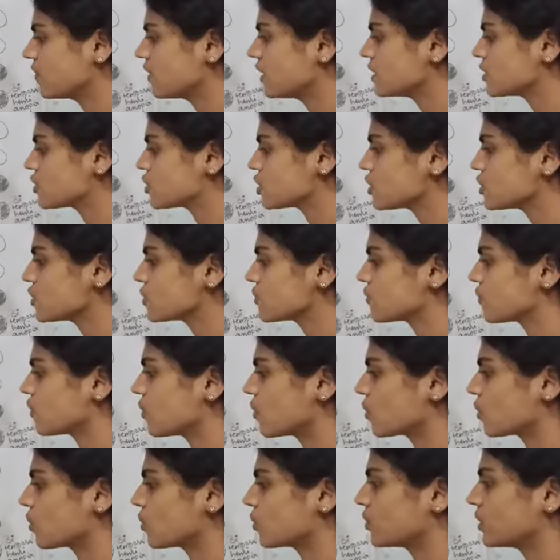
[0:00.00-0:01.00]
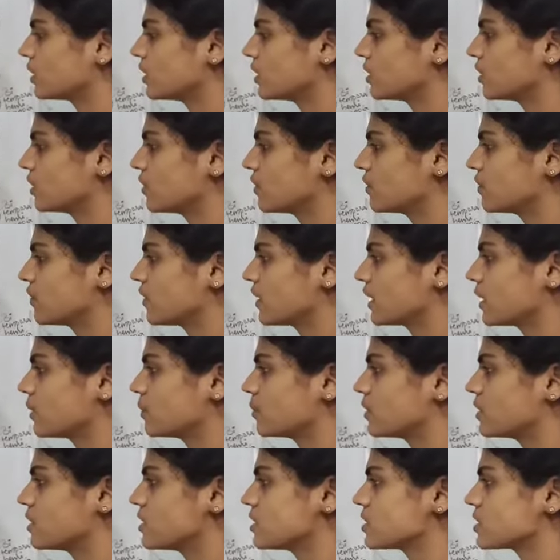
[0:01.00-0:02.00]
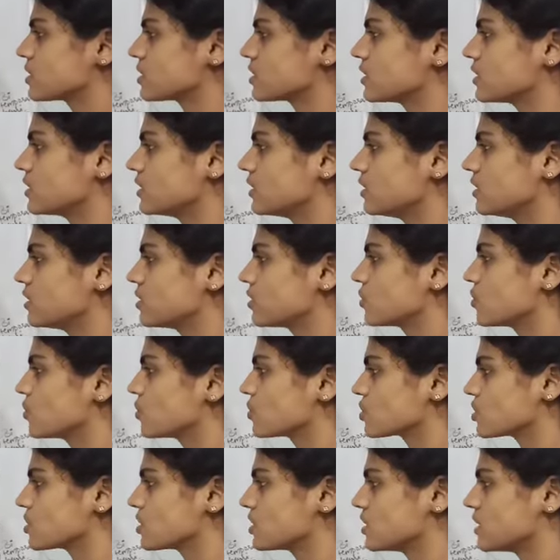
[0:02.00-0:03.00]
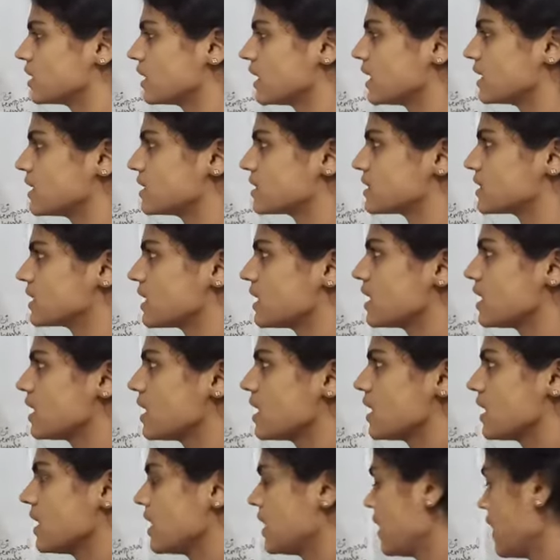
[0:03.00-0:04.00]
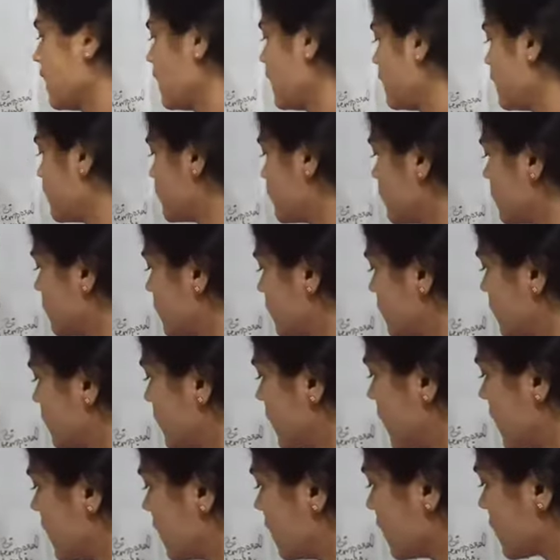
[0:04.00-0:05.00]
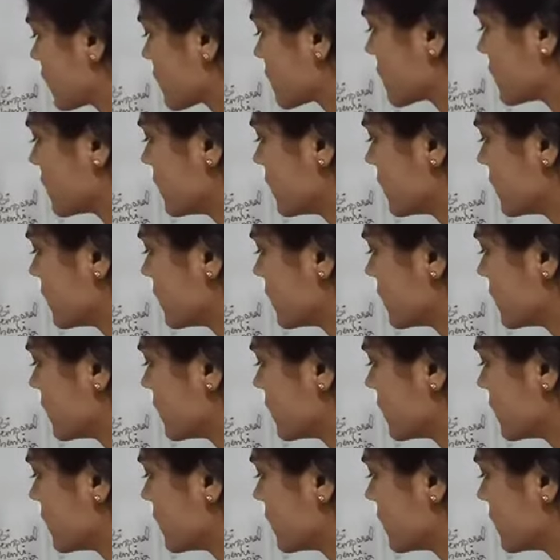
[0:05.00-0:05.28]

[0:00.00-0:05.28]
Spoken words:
we just follow the nerve fibers. It goes in nasal, it affects